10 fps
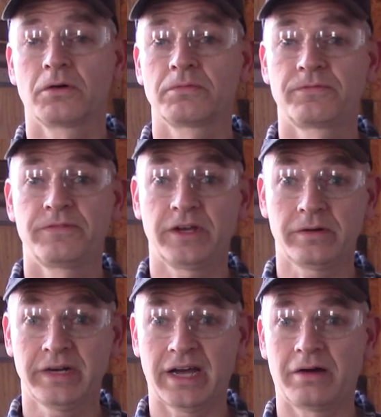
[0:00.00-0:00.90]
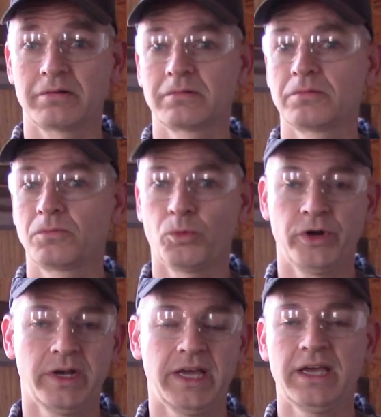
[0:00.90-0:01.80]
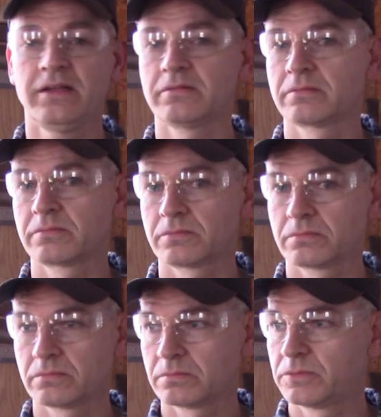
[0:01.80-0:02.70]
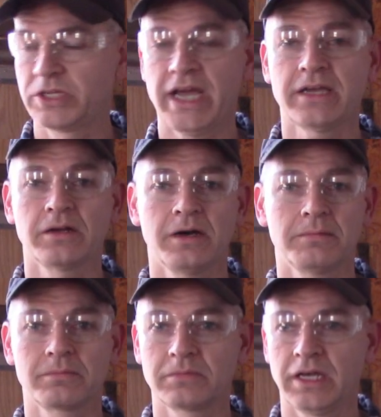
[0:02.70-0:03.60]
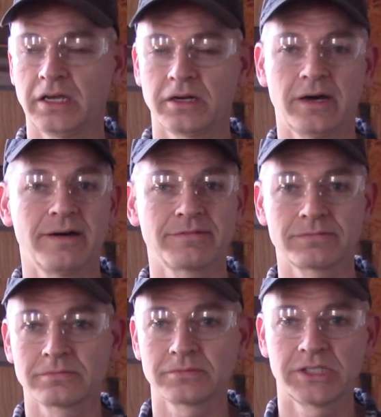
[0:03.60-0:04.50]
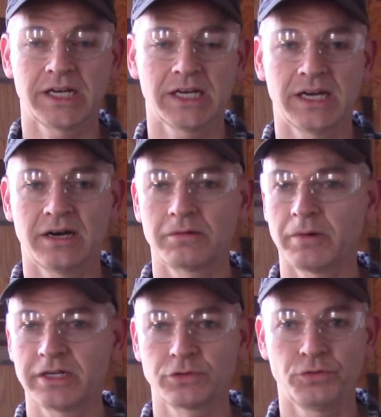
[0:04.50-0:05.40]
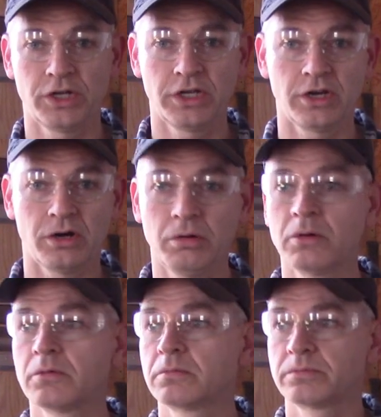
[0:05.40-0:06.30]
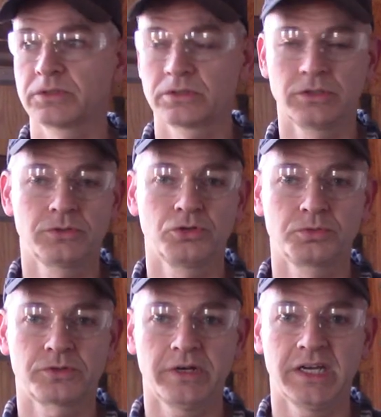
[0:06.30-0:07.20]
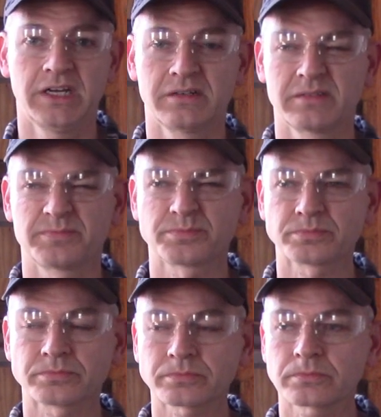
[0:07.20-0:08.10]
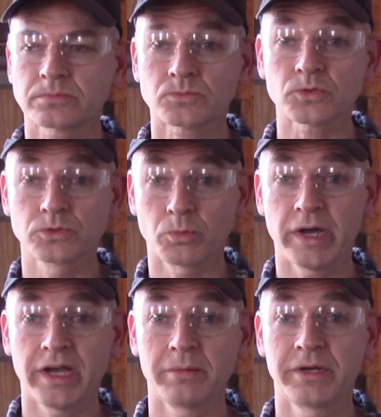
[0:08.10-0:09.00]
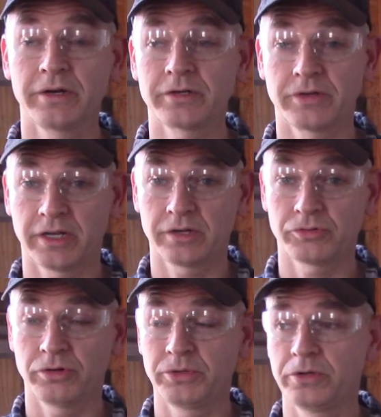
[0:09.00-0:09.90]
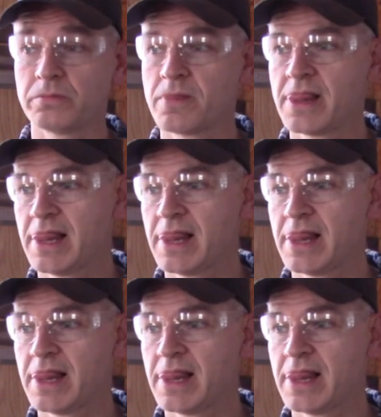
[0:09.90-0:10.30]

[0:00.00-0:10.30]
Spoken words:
figure it out. One day, jack it up, take it off, check it out, watch a video. YouTube's great. That's why I'm here, trying to contribute.